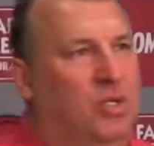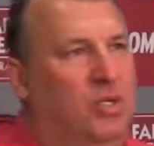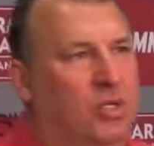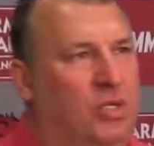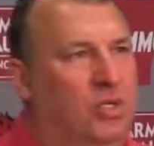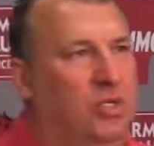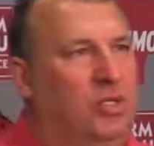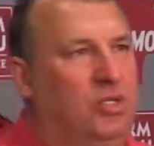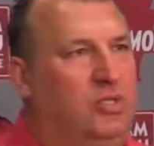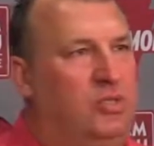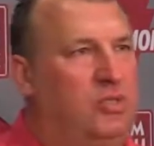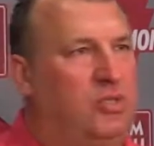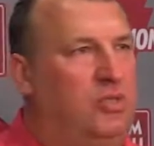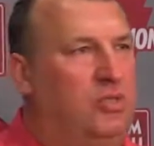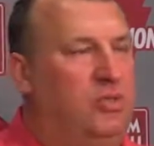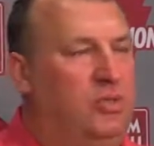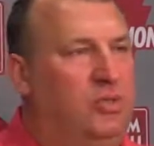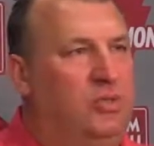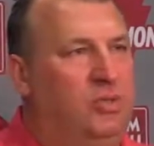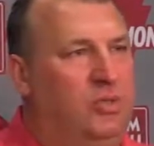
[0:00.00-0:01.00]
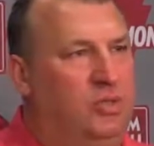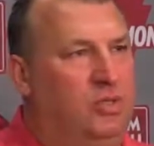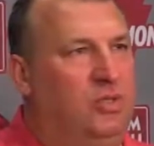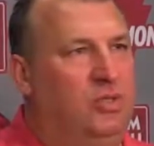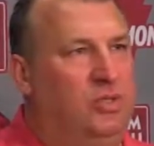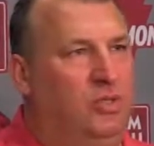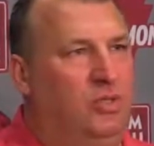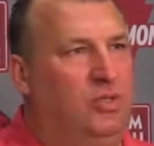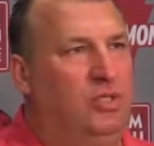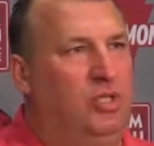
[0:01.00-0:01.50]
year?
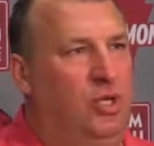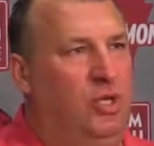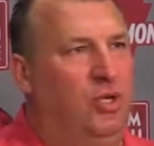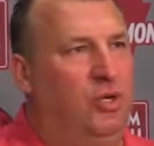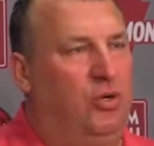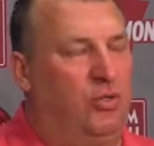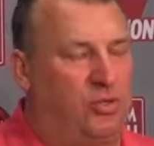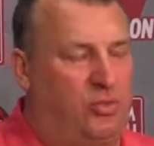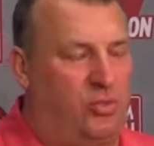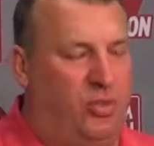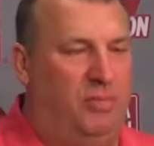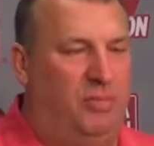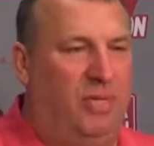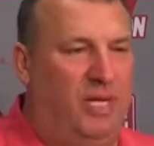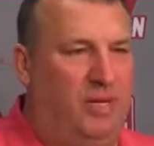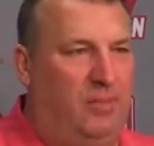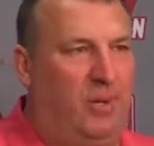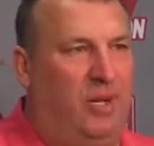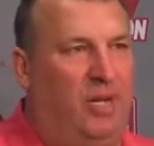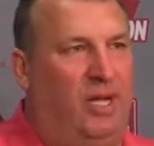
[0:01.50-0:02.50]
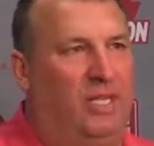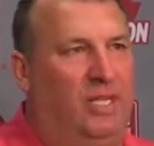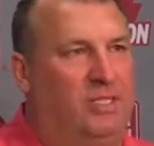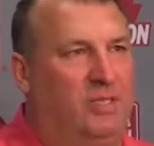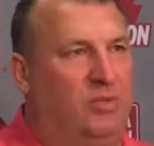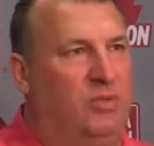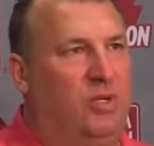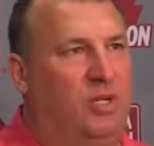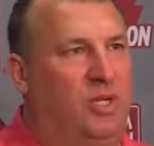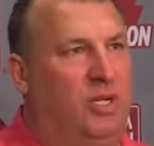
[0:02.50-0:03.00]
There was three big plays that
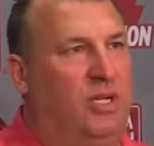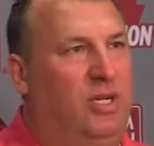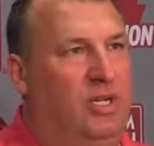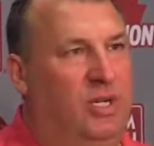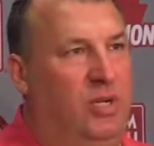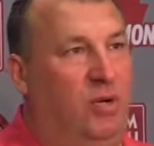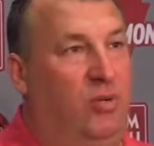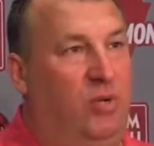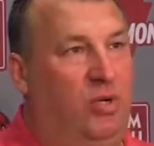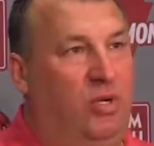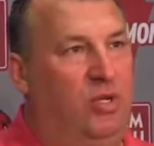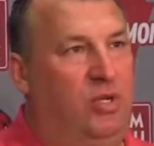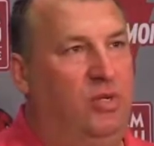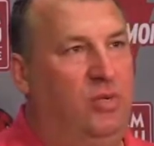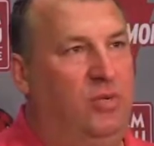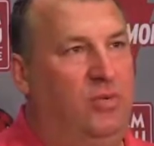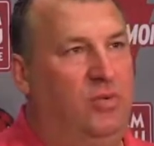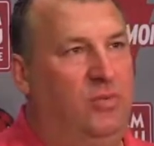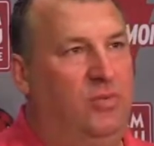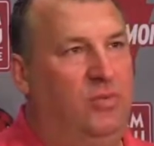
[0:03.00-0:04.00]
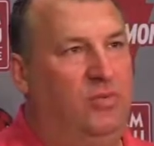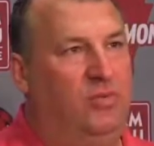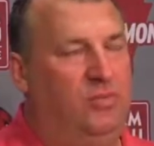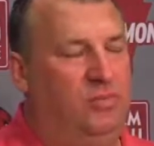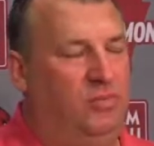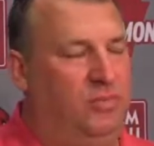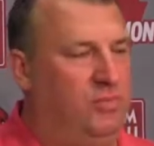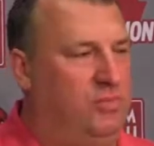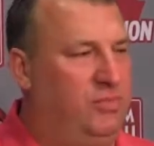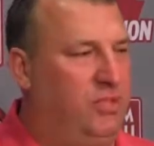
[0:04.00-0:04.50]
really
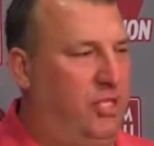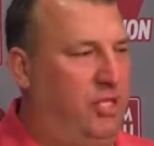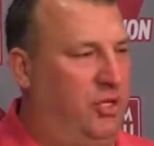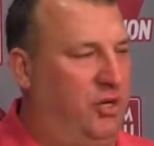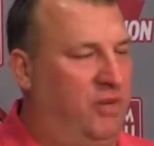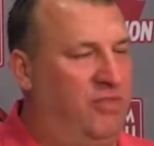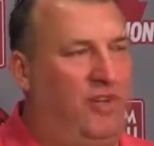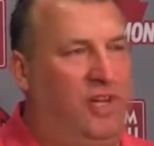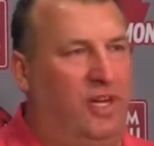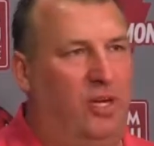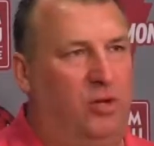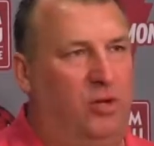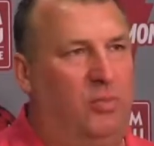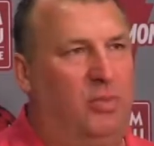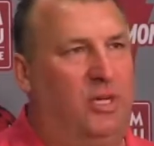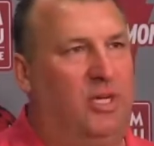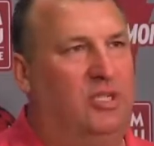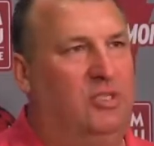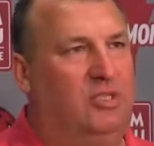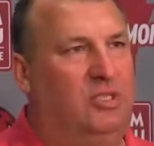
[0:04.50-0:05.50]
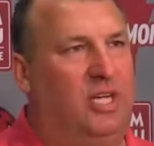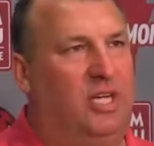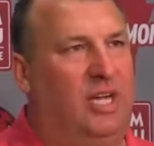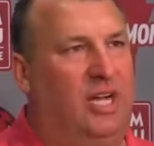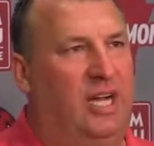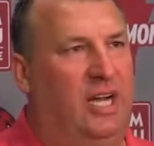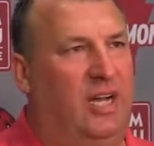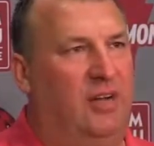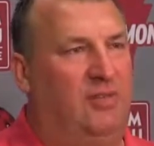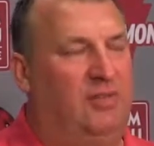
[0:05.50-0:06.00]
sealed our fate a little bit in the second
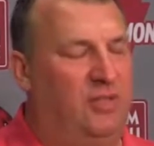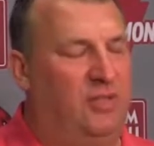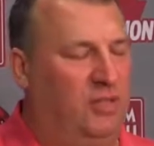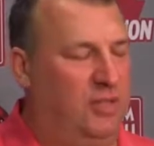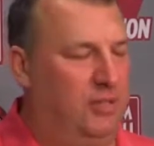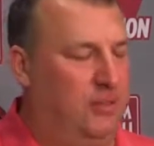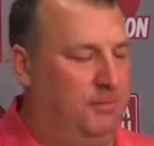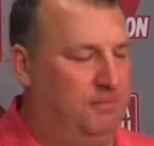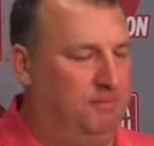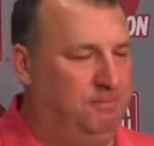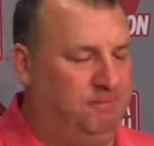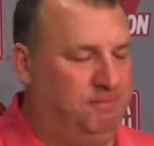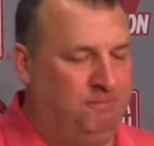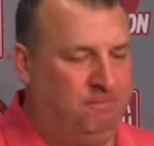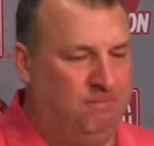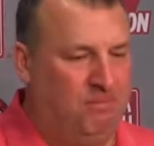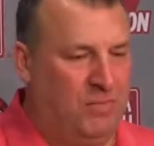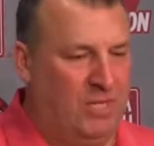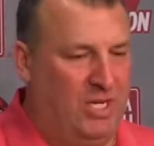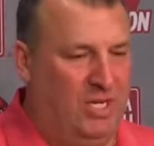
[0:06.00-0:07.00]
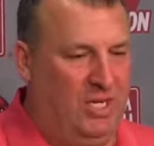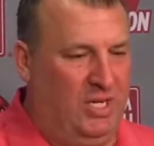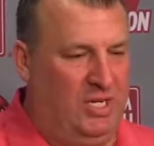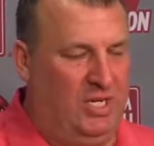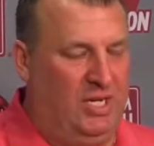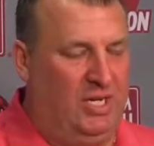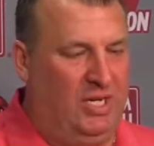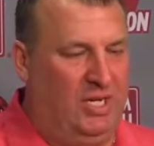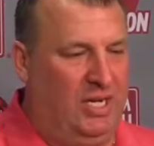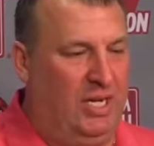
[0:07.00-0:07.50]
half. They were
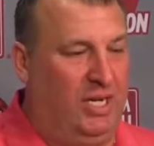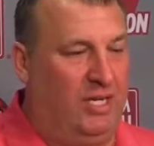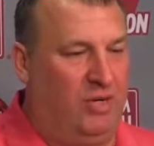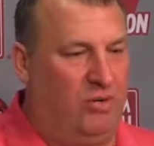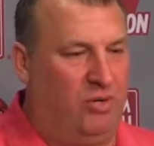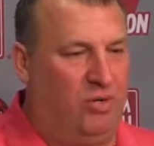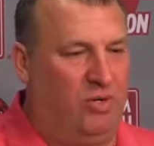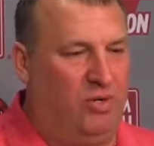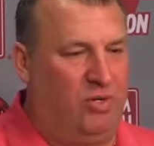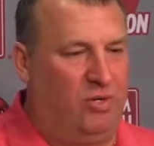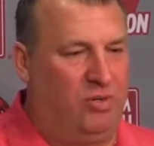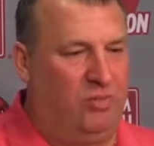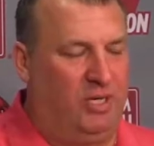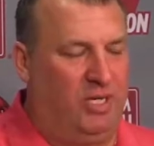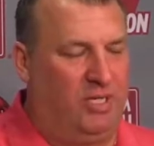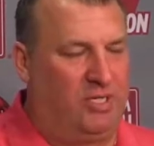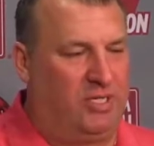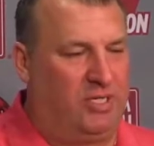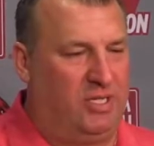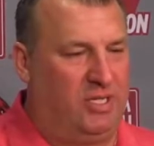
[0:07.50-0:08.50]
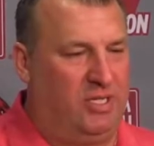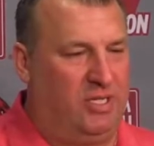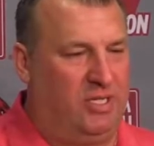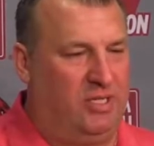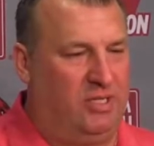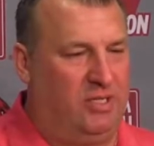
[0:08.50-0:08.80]
a little bit, I